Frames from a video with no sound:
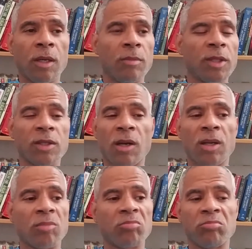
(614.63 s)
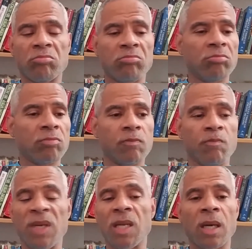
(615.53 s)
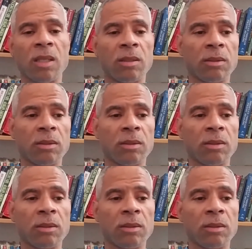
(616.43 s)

let's start at midnight